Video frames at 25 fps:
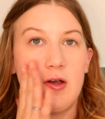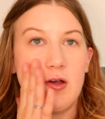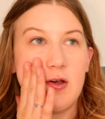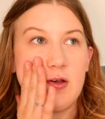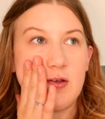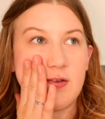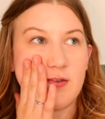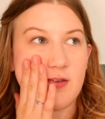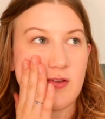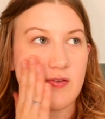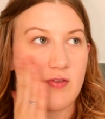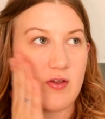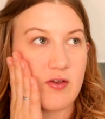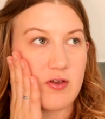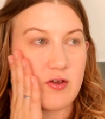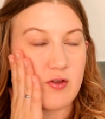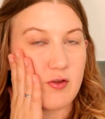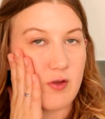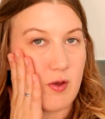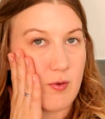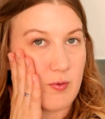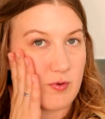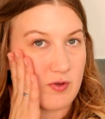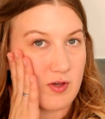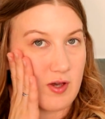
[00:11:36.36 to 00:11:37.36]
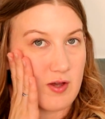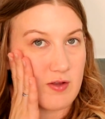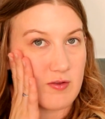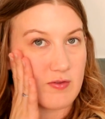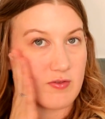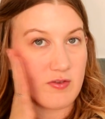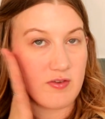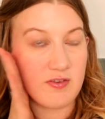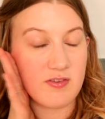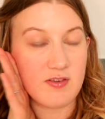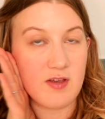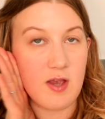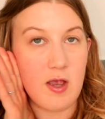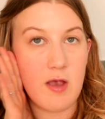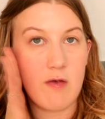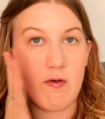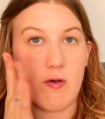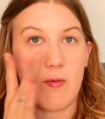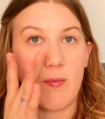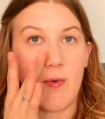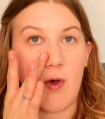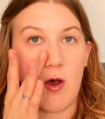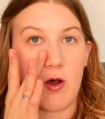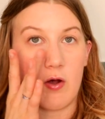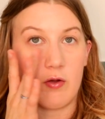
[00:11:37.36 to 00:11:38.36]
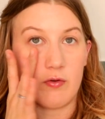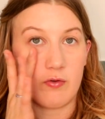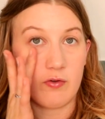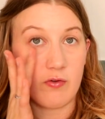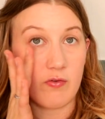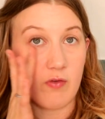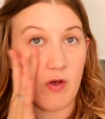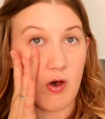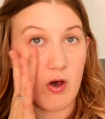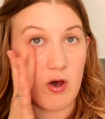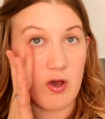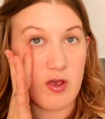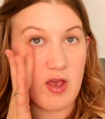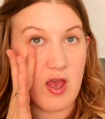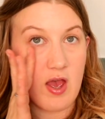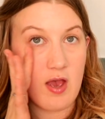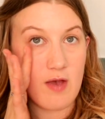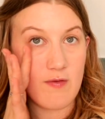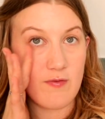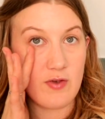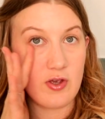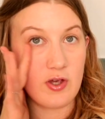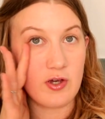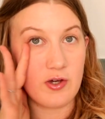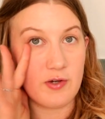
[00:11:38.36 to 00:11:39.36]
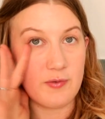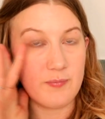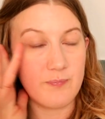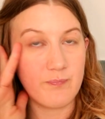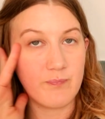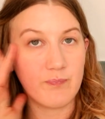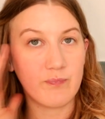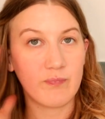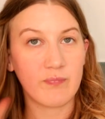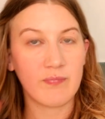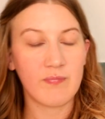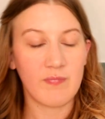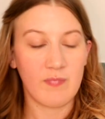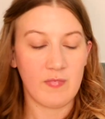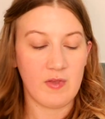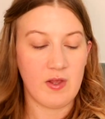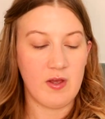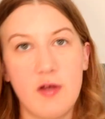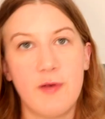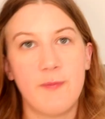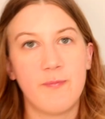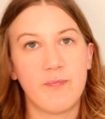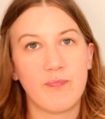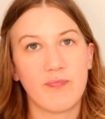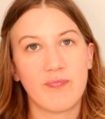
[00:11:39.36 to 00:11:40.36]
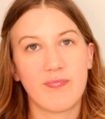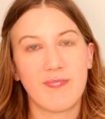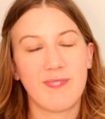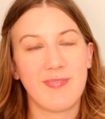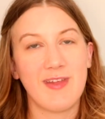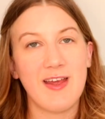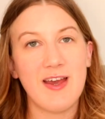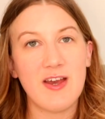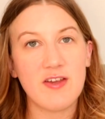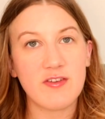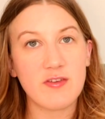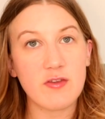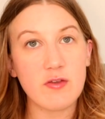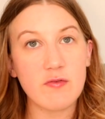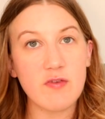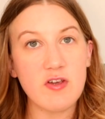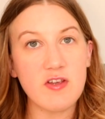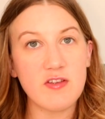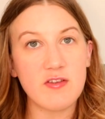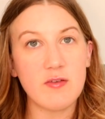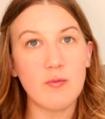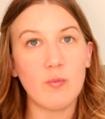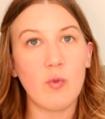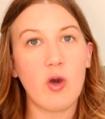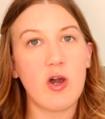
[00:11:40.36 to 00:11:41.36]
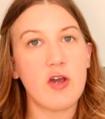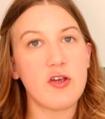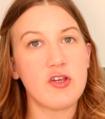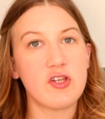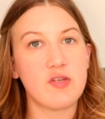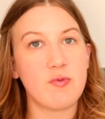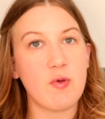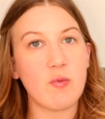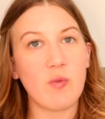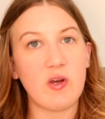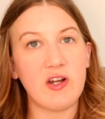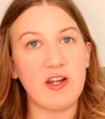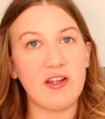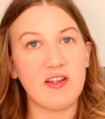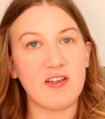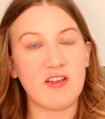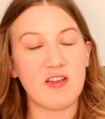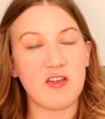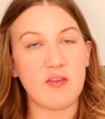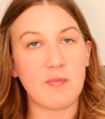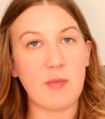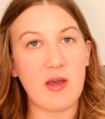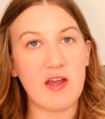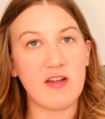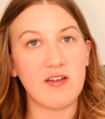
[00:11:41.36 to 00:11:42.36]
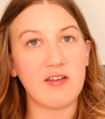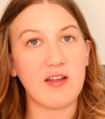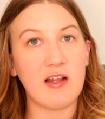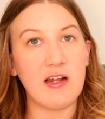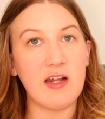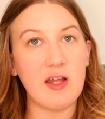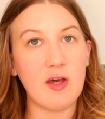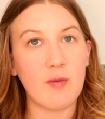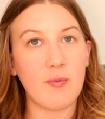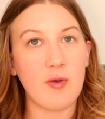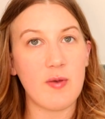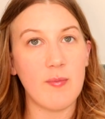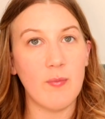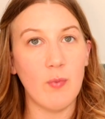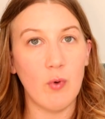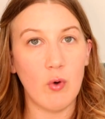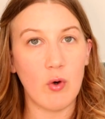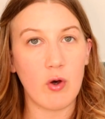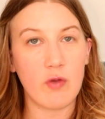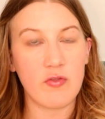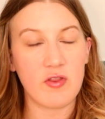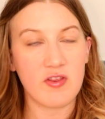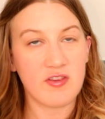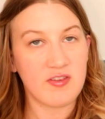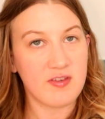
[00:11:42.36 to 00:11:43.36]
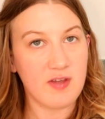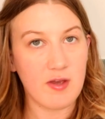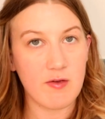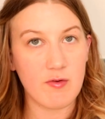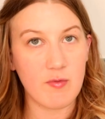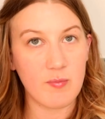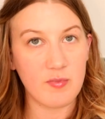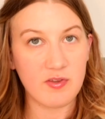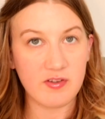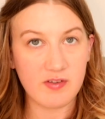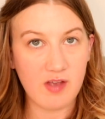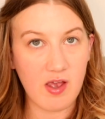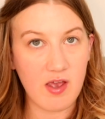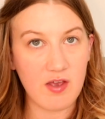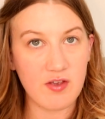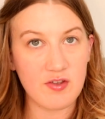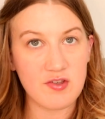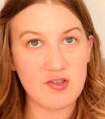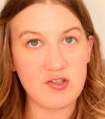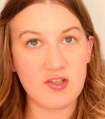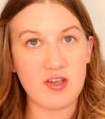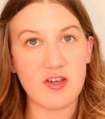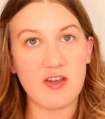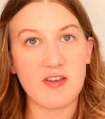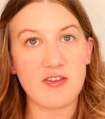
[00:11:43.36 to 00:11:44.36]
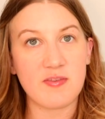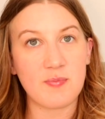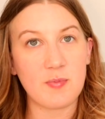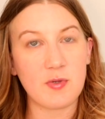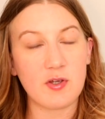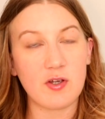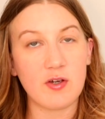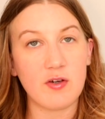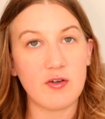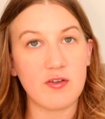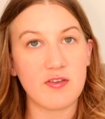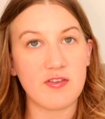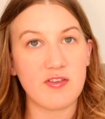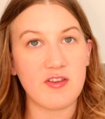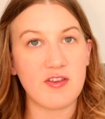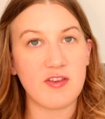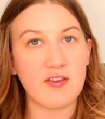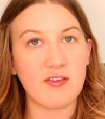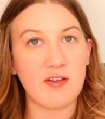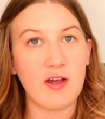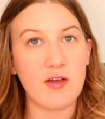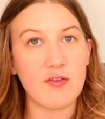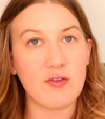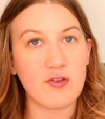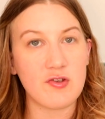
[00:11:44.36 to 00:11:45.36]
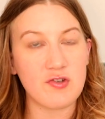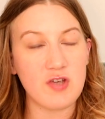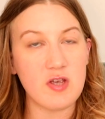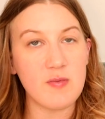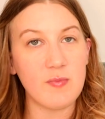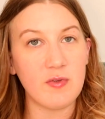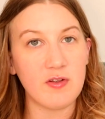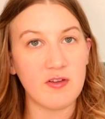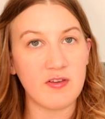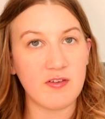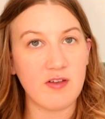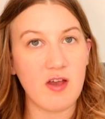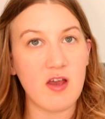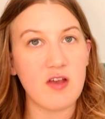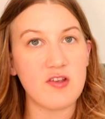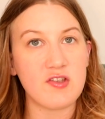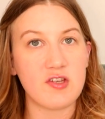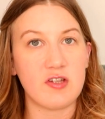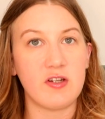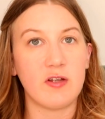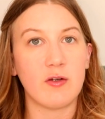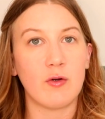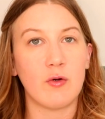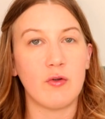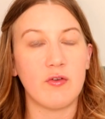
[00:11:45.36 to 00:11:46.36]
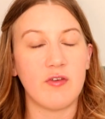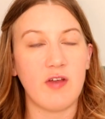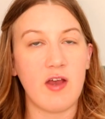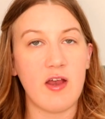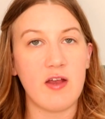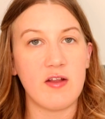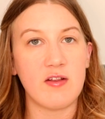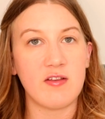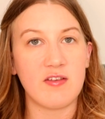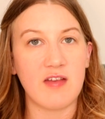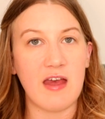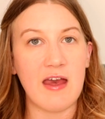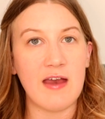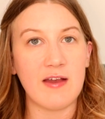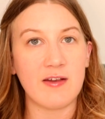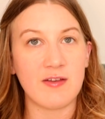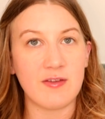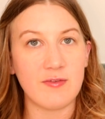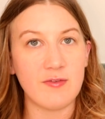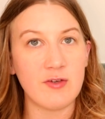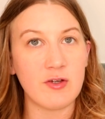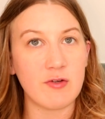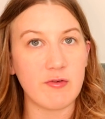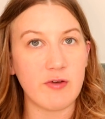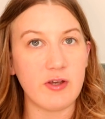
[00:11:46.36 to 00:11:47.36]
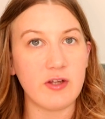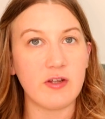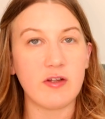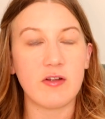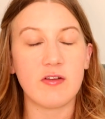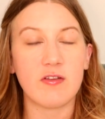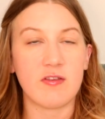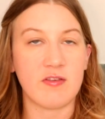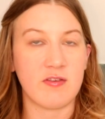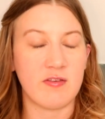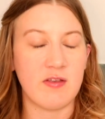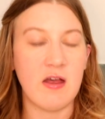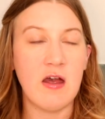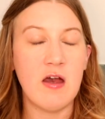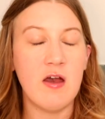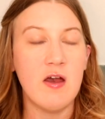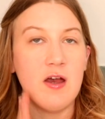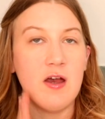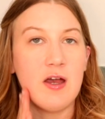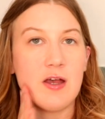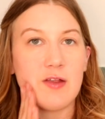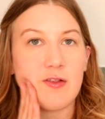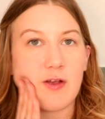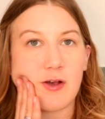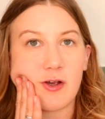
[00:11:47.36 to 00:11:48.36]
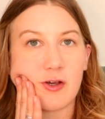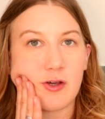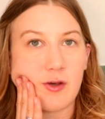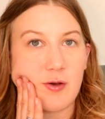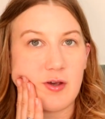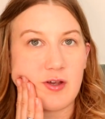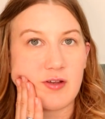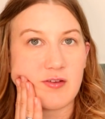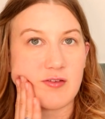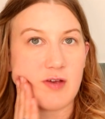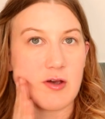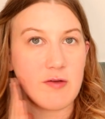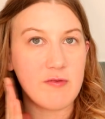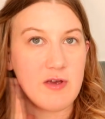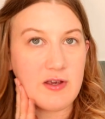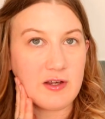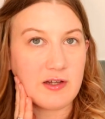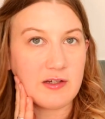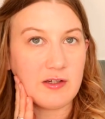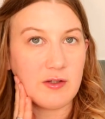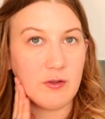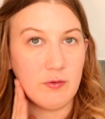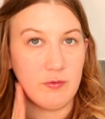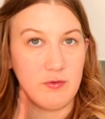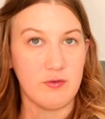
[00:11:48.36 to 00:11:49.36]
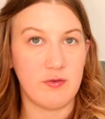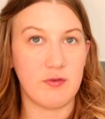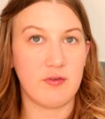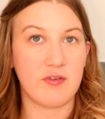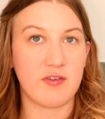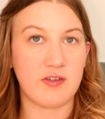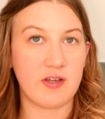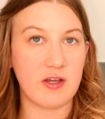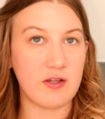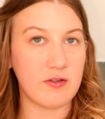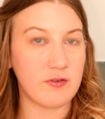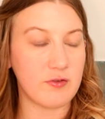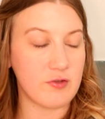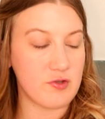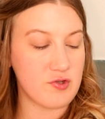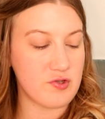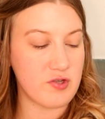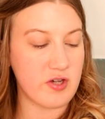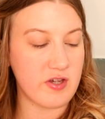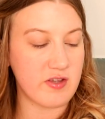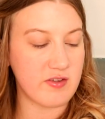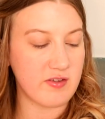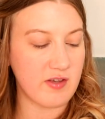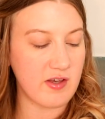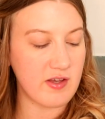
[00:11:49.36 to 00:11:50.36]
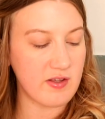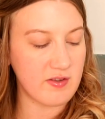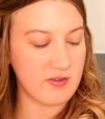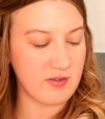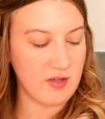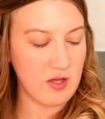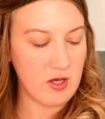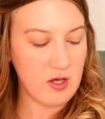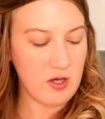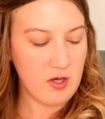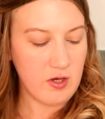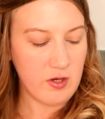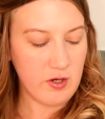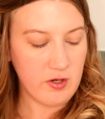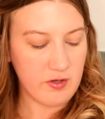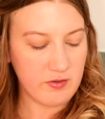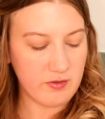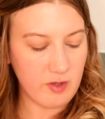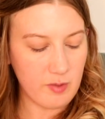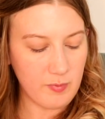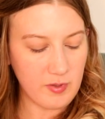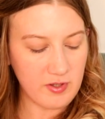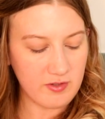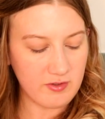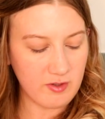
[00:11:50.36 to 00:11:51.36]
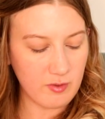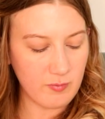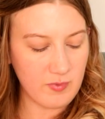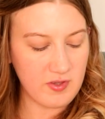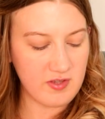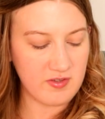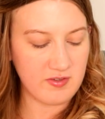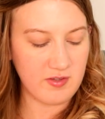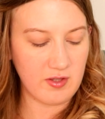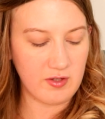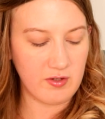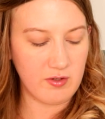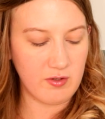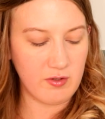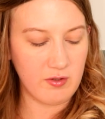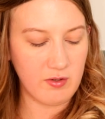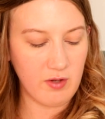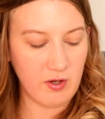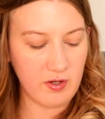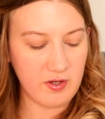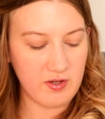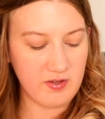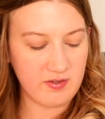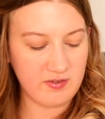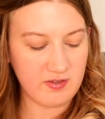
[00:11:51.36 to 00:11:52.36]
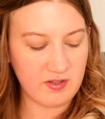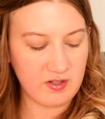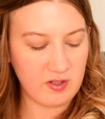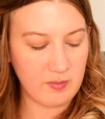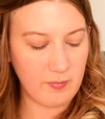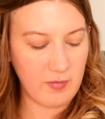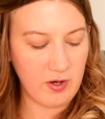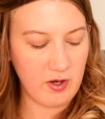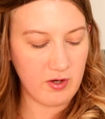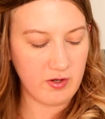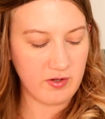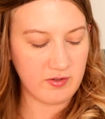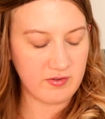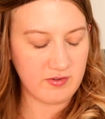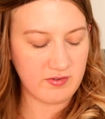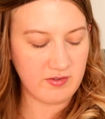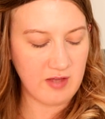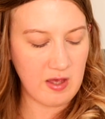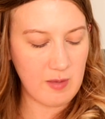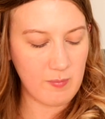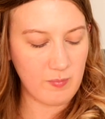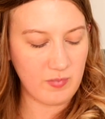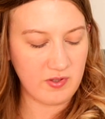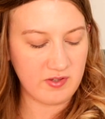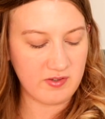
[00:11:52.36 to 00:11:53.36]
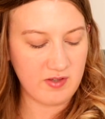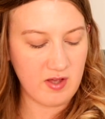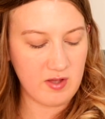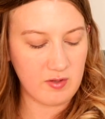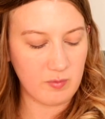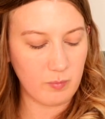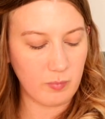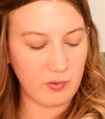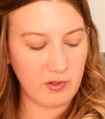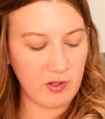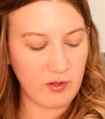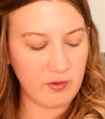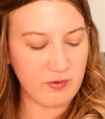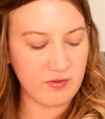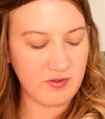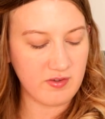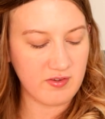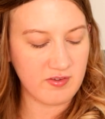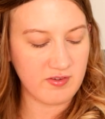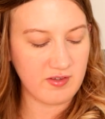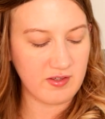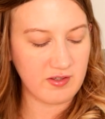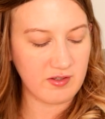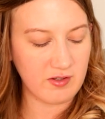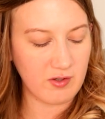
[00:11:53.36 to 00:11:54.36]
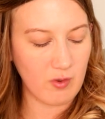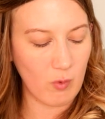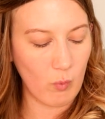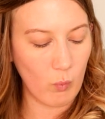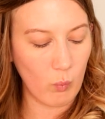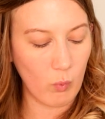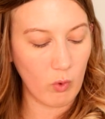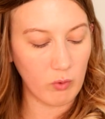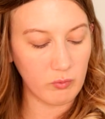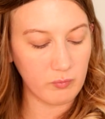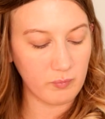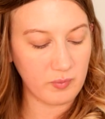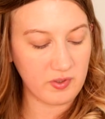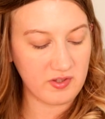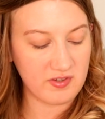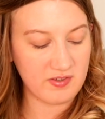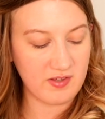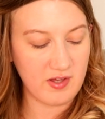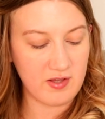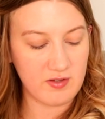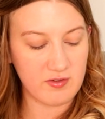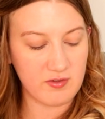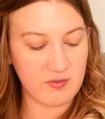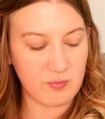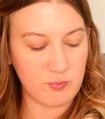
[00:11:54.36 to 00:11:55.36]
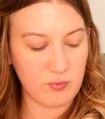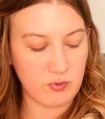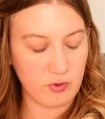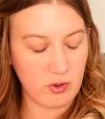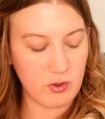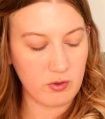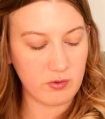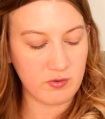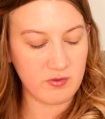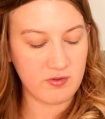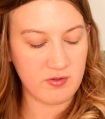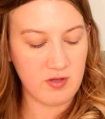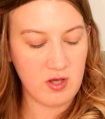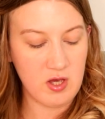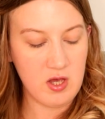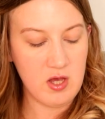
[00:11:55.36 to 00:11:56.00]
so that you don't get the serum under the eye area. So the reason why you should be willing to spend a little bit more on the serum stage is because this is like the treatment stage and it contains active ingredients that are going directly onto your skin to treat it. So I picked up this Niacinamide 10% plus Zinc 1% product.